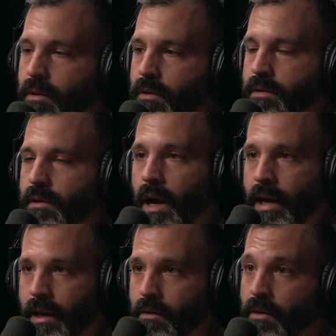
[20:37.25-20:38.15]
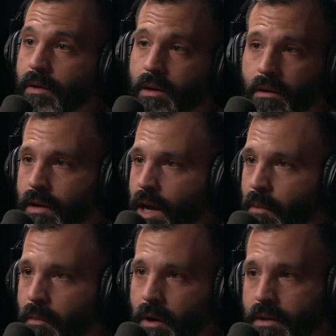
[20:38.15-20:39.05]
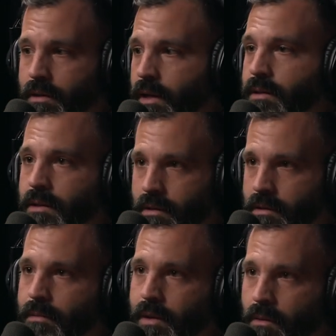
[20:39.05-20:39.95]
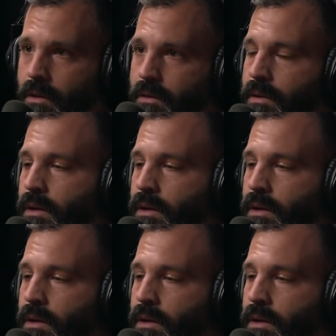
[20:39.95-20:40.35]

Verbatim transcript: whether it's lighting or even camera bodies, lenses is a big one.